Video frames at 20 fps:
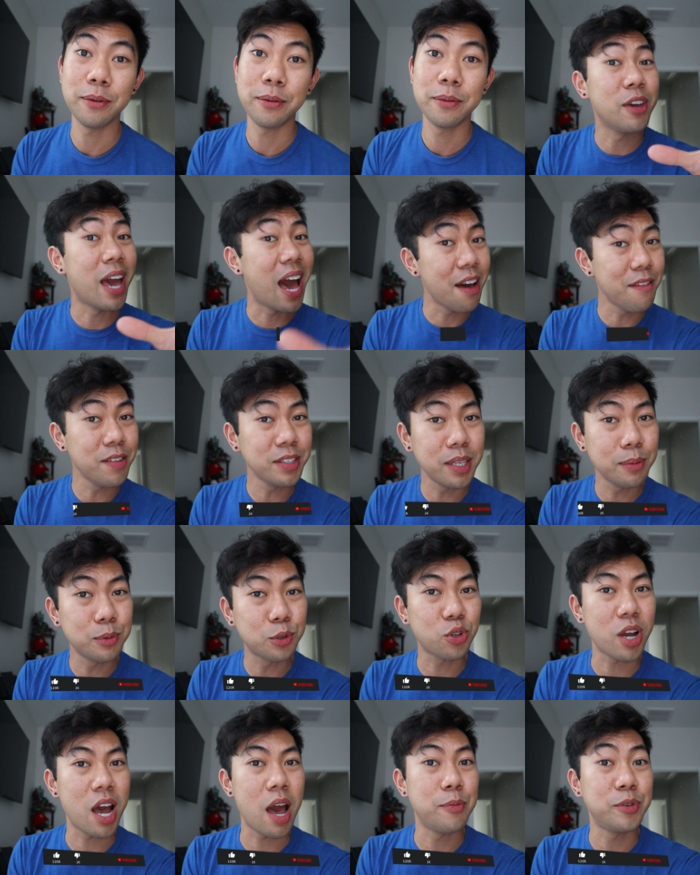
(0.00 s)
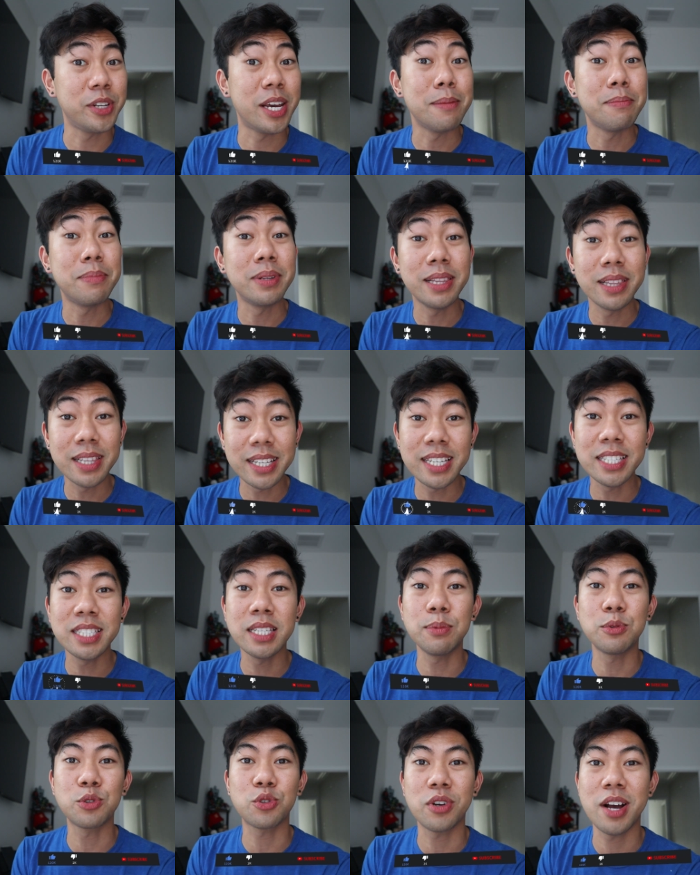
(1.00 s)
If you haven't subscribed yet, please
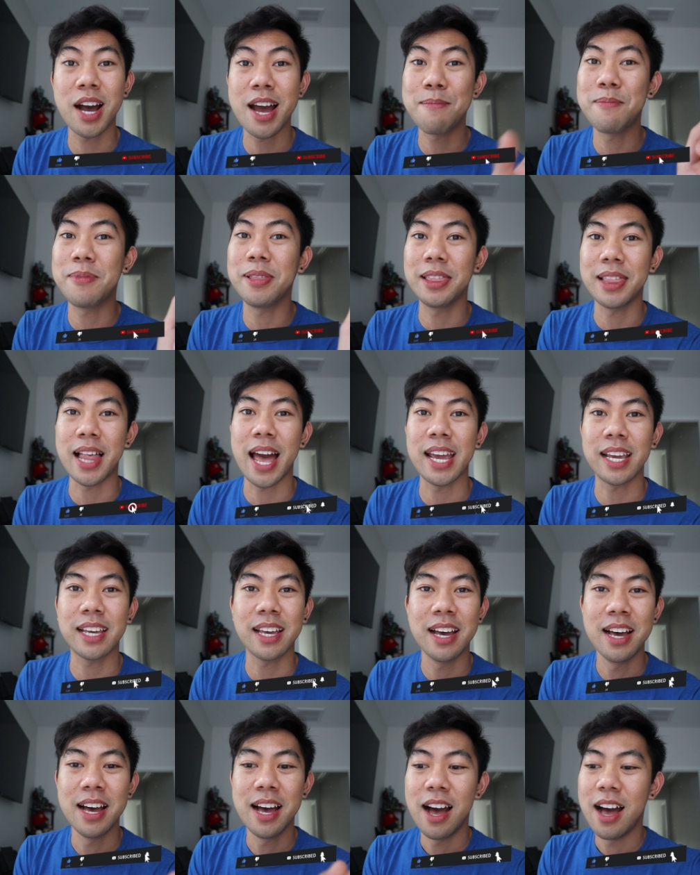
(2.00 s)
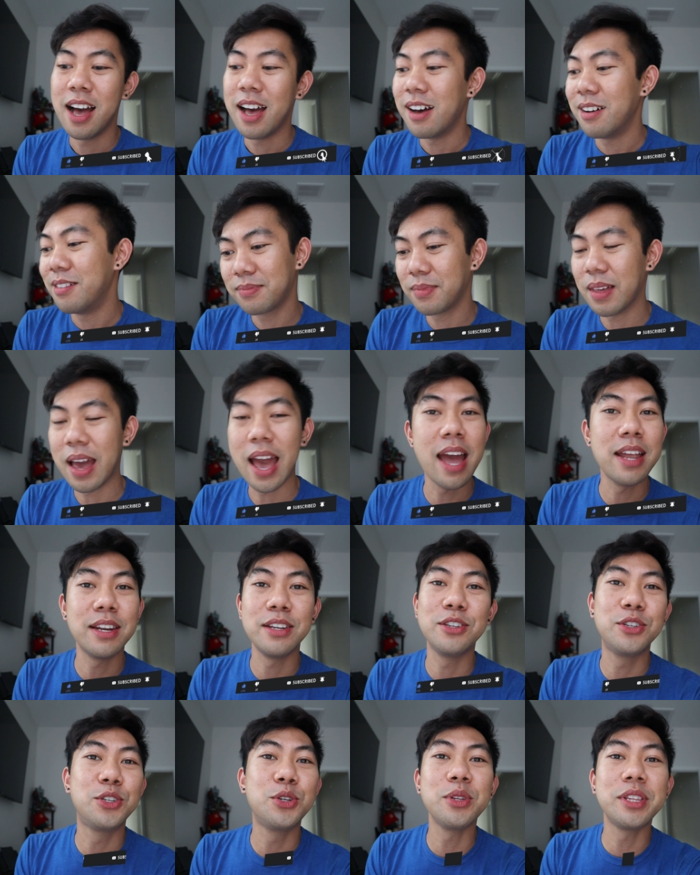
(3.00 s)
subscribe, like,
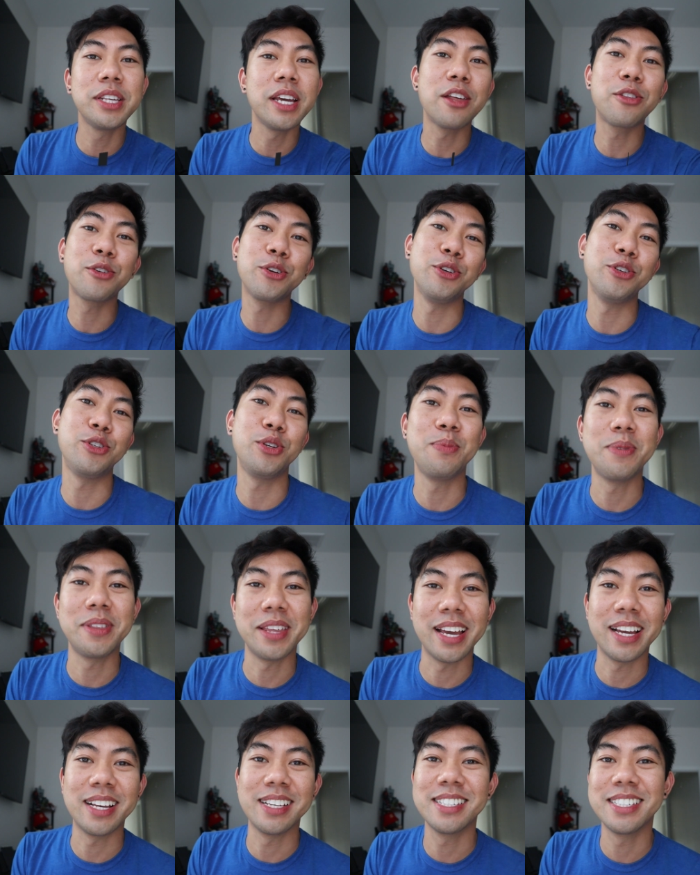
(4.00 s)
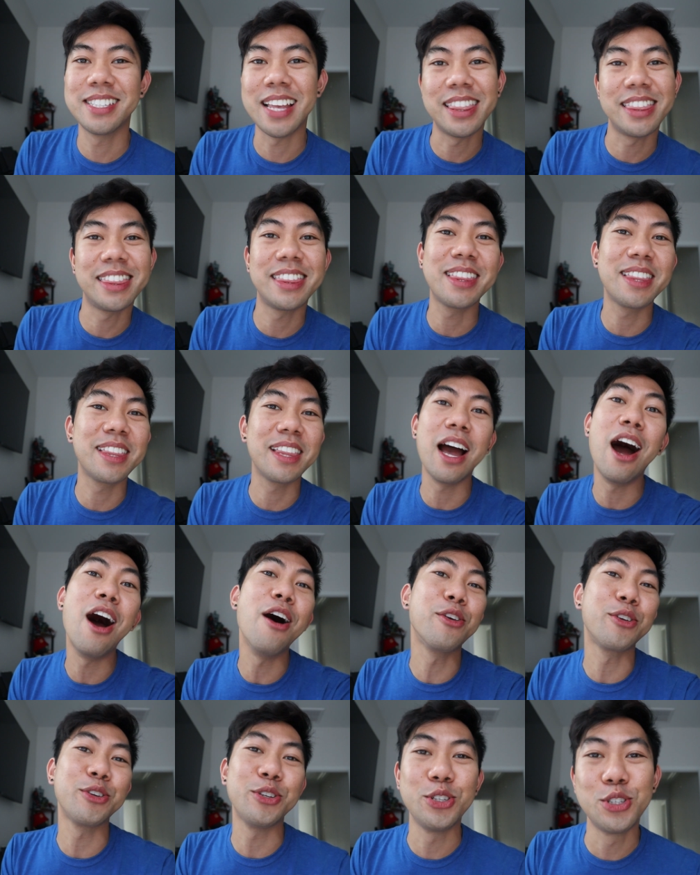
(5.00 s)
and do the other YouTube things that
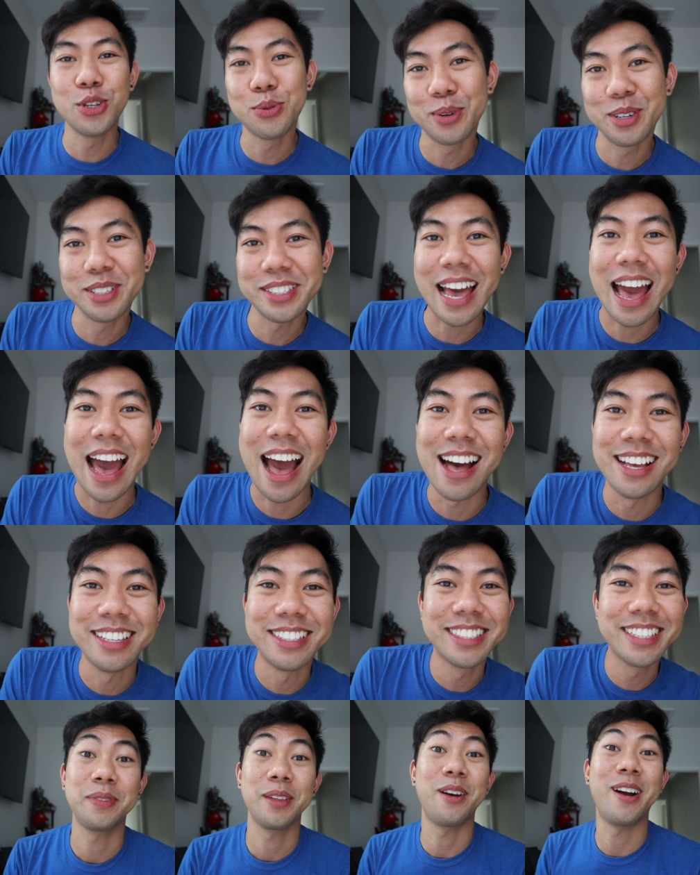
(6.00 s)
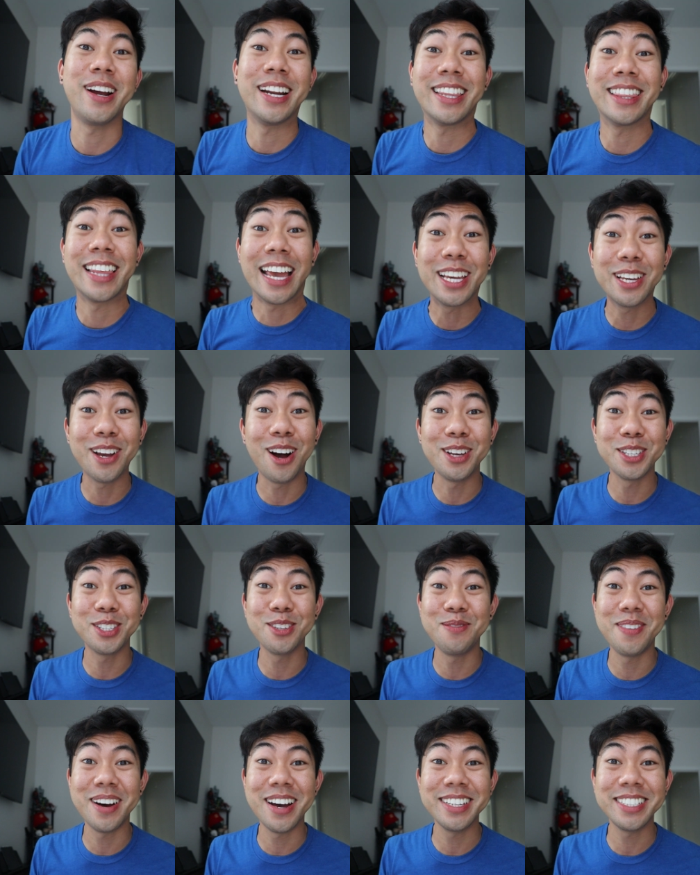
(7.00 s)
other YouTubers ask. Alrighty, thank y'all
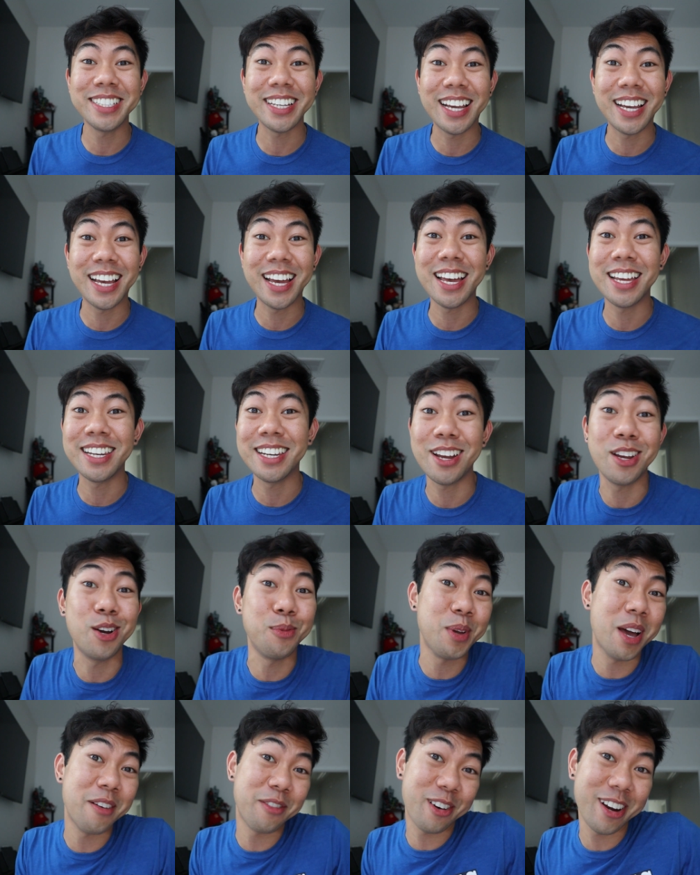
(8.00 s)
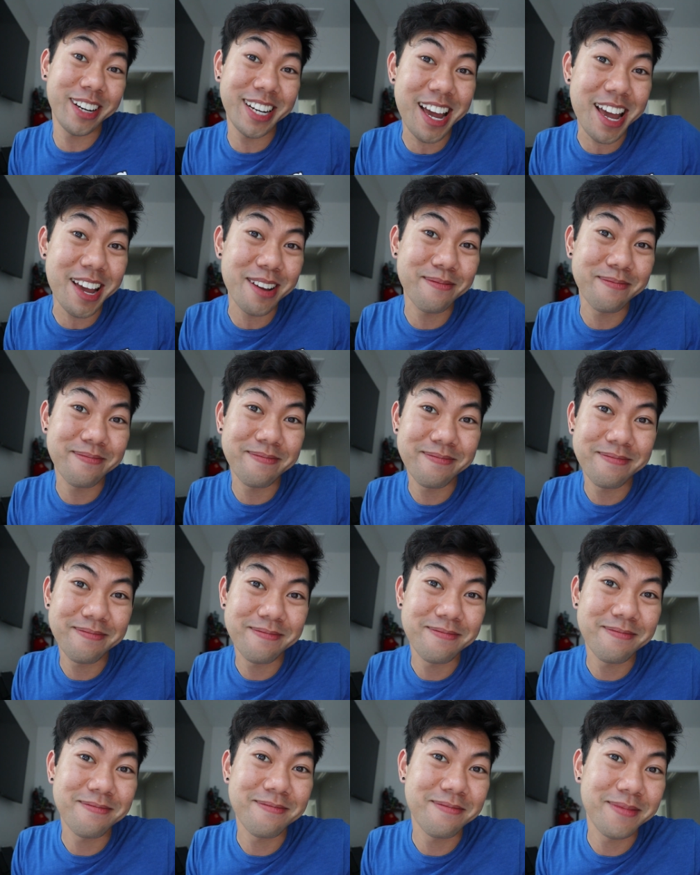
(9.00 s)
so much and I hope you have a great day.
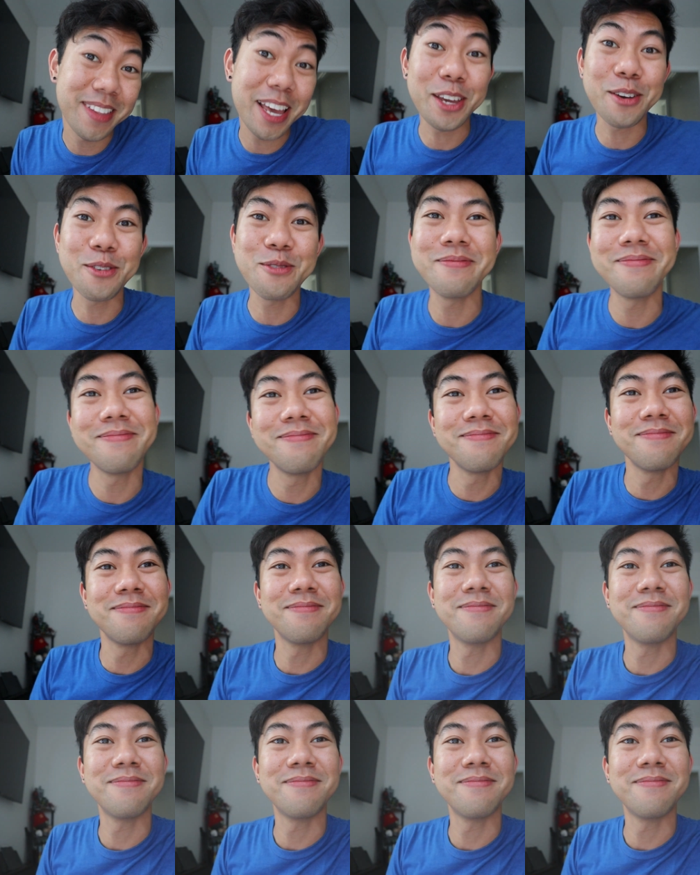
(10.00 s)
Thank you.